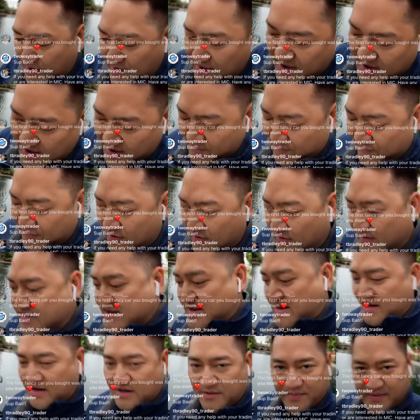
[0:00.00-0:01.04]
the weekend I
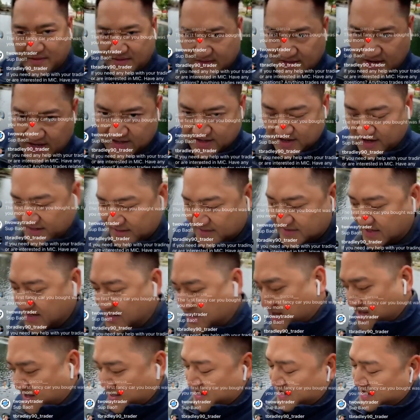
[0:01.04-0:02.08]
felt it needed to be said,
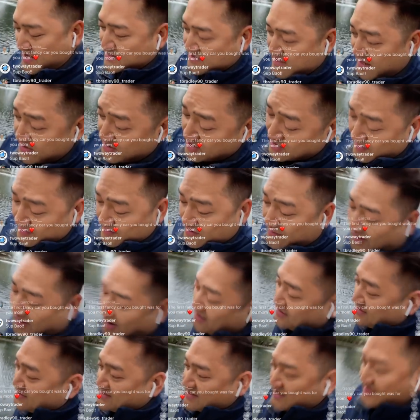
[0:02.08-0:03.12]
guys. Now you know what?
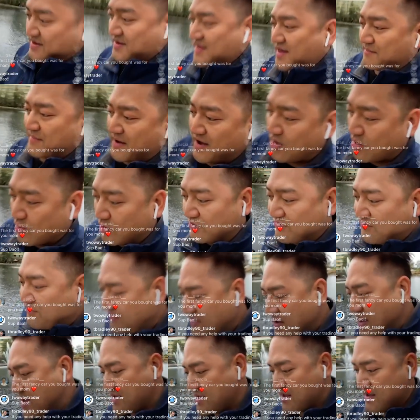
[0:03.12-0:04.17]
To be honest, I, my whole
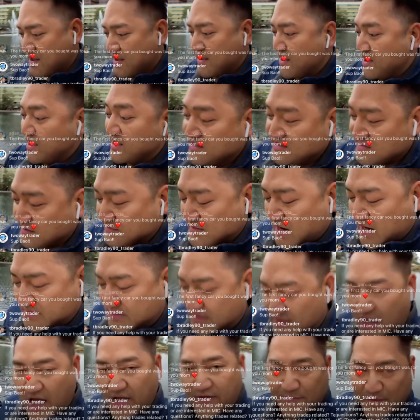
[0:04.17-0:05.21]

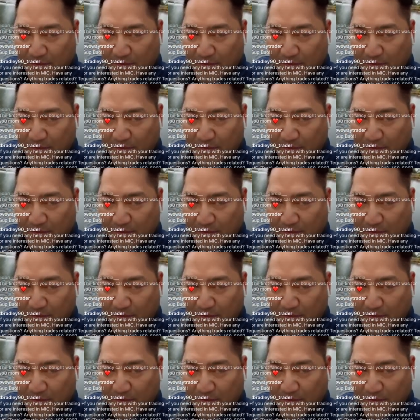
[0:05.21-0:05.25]
sometimes in